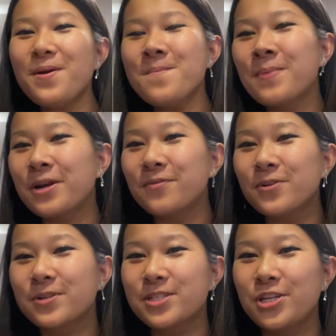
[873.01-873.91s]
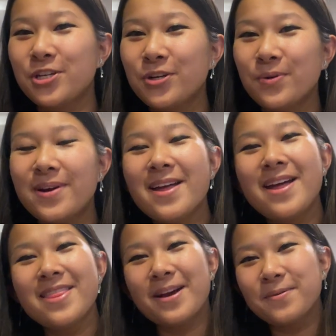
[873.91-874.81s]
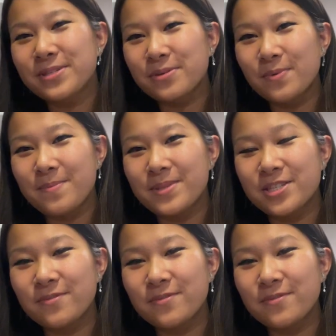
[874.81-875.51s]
But on floor two, that was the women's